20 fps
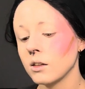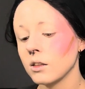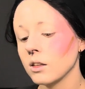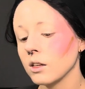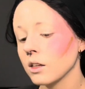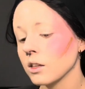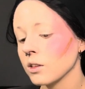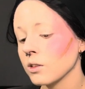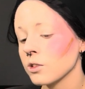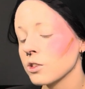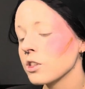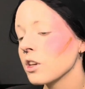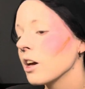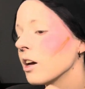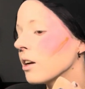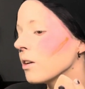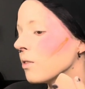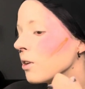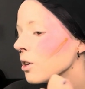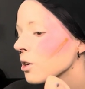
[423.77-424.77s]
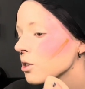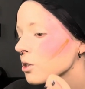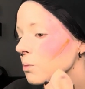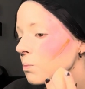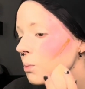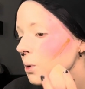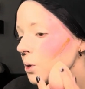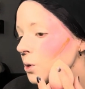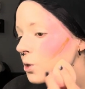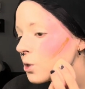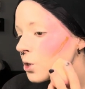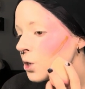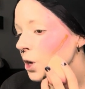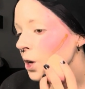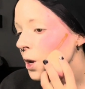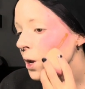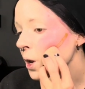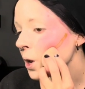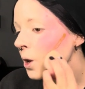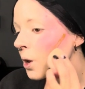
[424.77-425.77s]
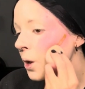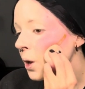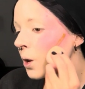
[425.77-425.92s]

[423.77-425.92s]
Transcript: The other side of our sponge.